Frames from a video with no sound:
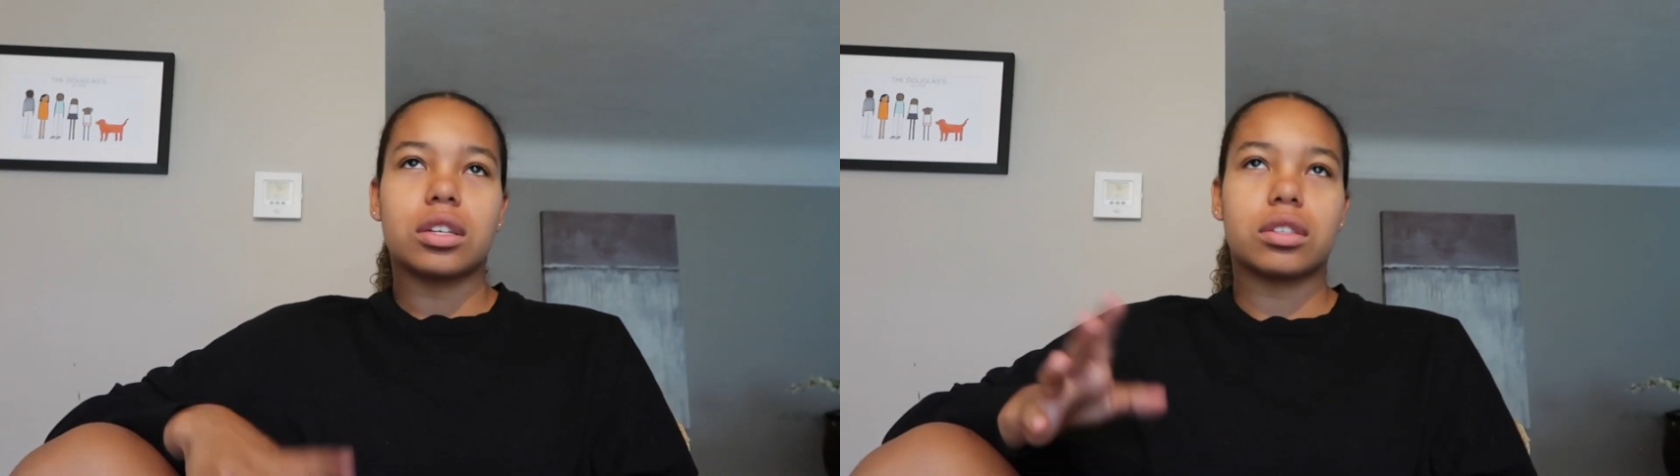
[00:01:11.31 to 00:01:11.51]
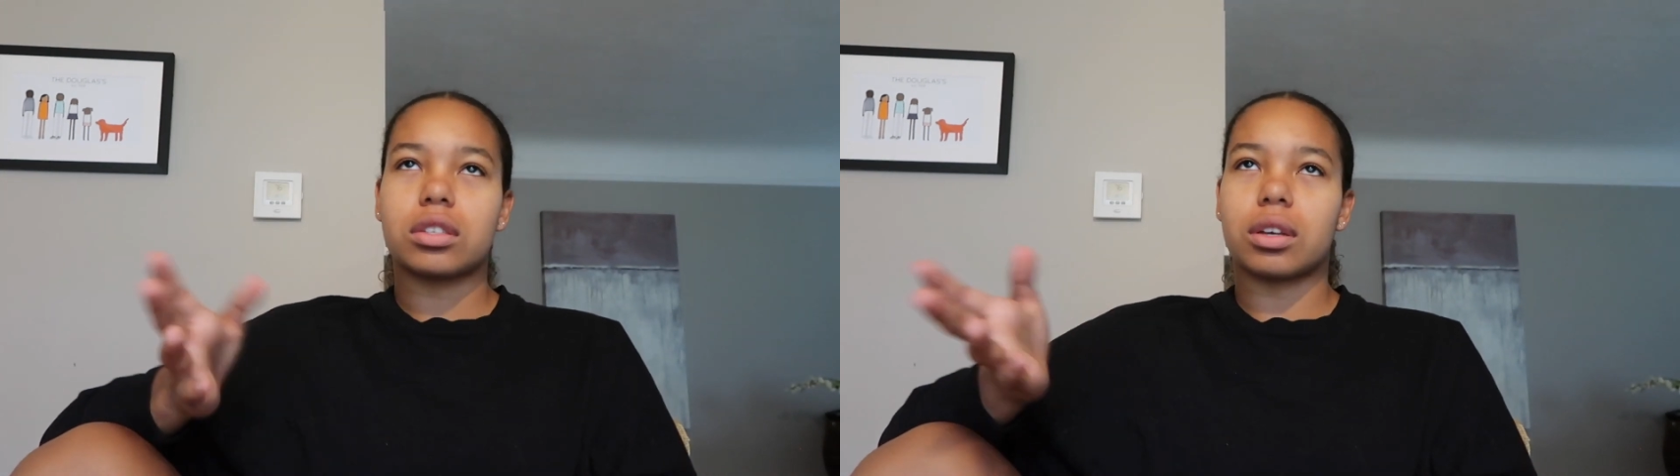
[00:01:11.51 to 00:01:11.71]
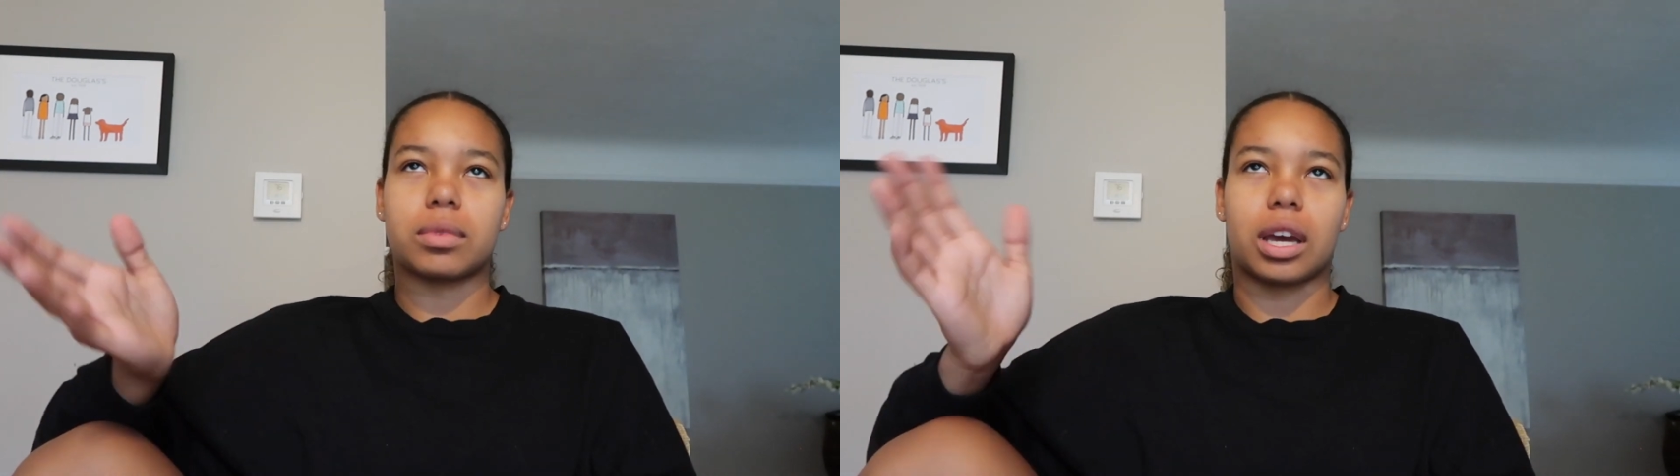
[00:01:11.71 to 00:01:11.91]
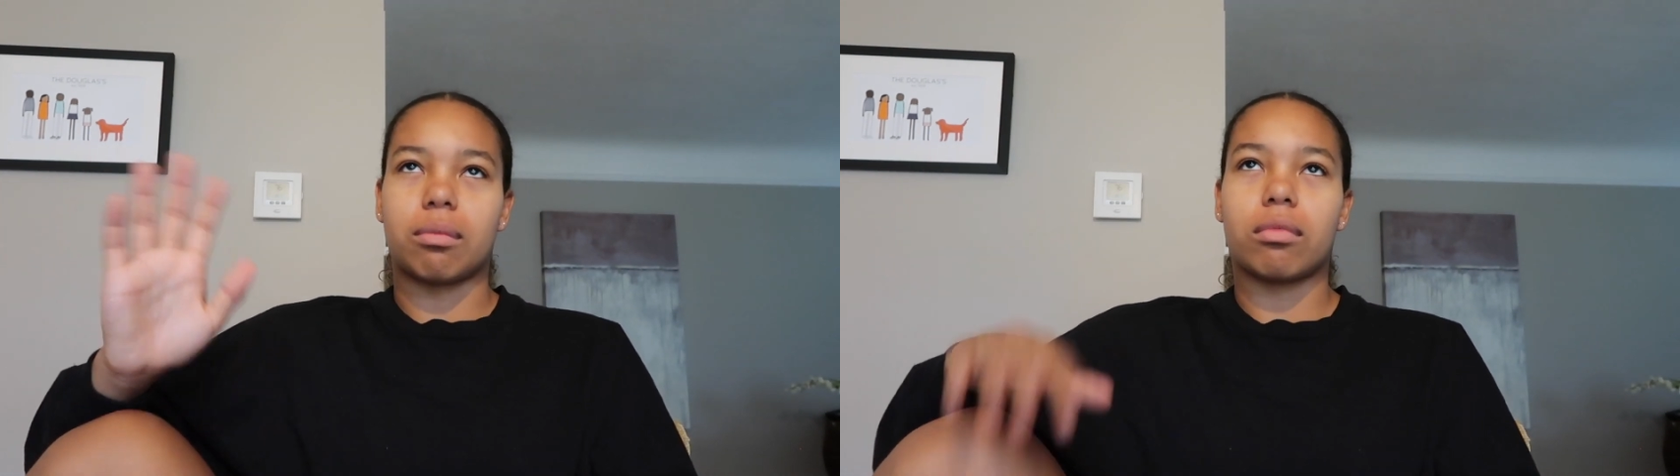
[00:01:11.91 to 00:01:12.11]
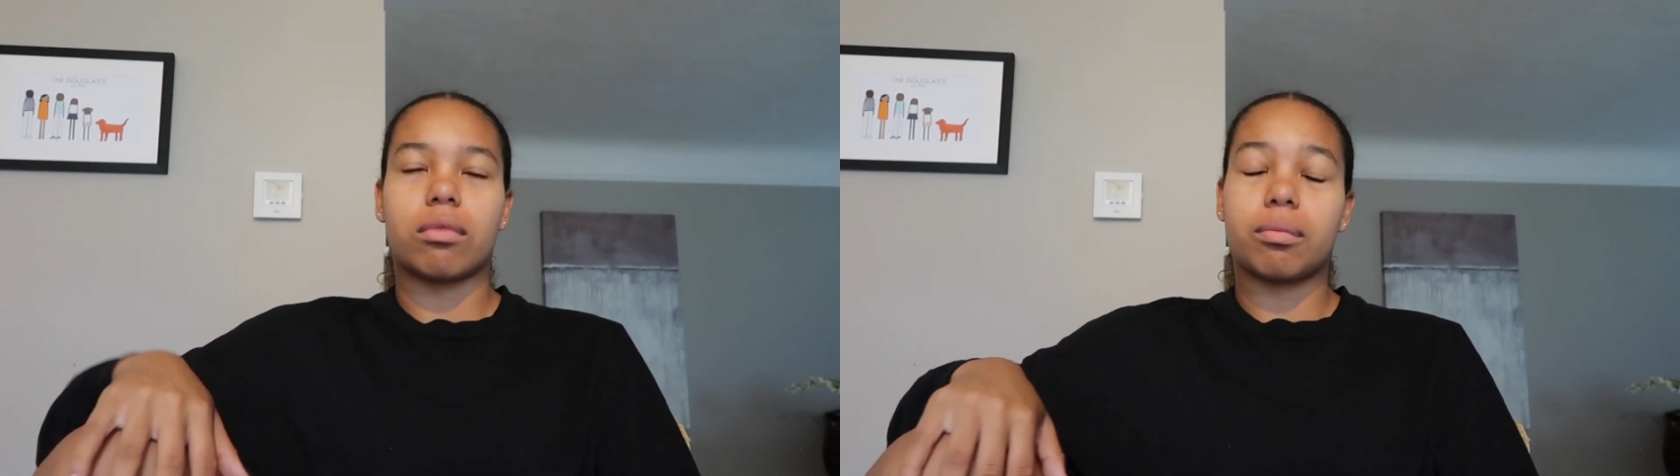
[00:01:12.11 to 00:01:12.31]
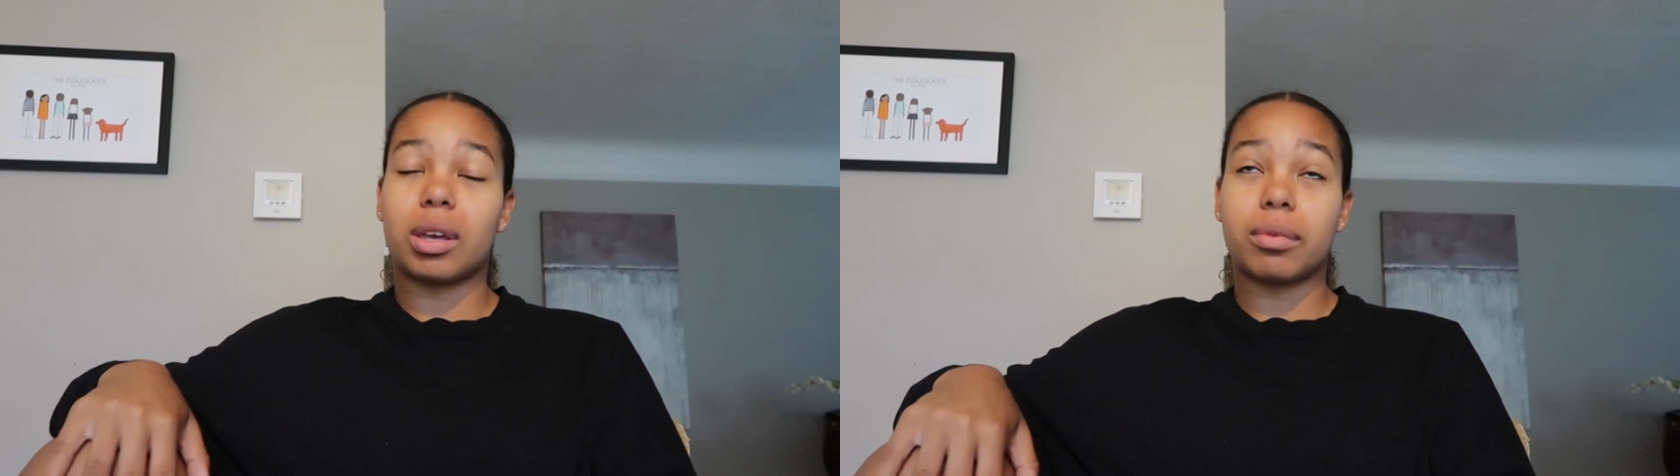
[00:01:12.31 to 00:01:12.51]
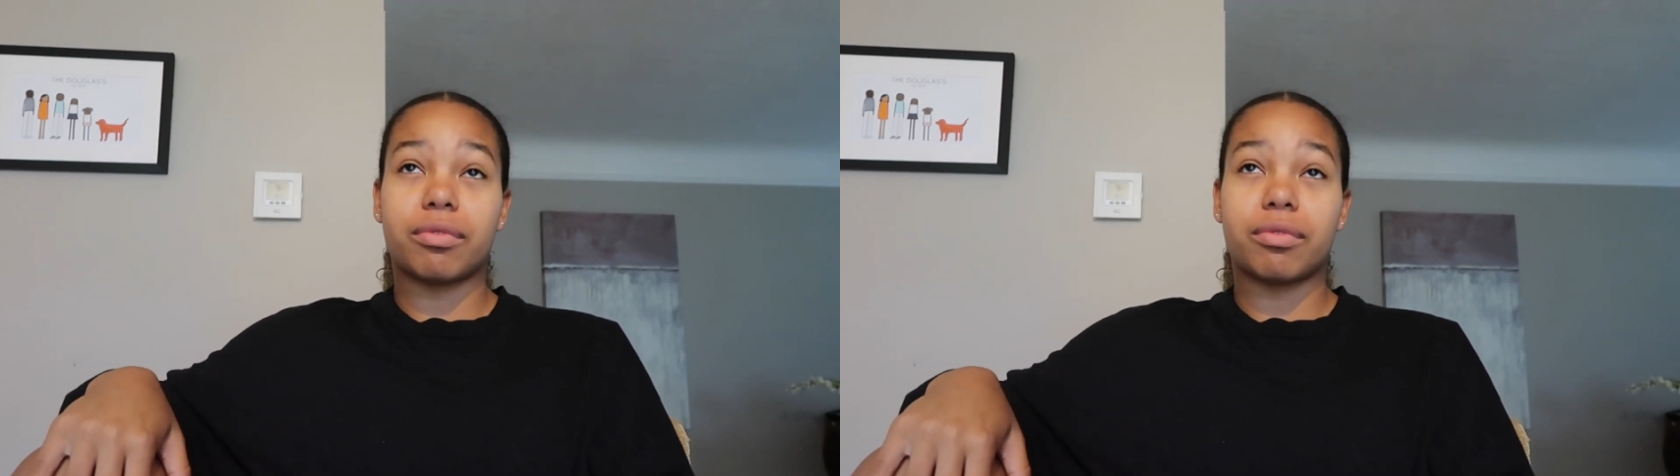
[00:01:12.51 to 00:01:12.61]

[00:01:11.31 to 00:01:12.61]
Sometime, maybe